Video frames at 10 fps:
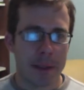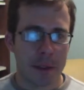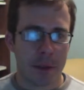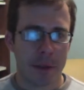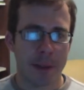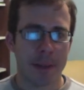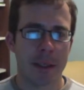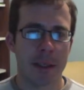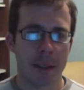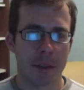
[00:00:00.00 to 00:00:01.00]
It
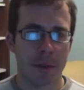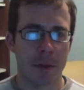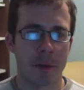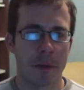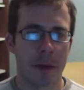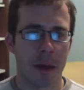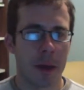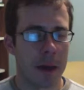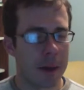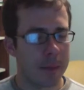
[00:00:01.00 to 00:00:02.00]
is creamy and
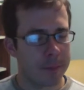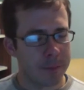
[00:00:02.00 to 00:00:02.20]
smooth.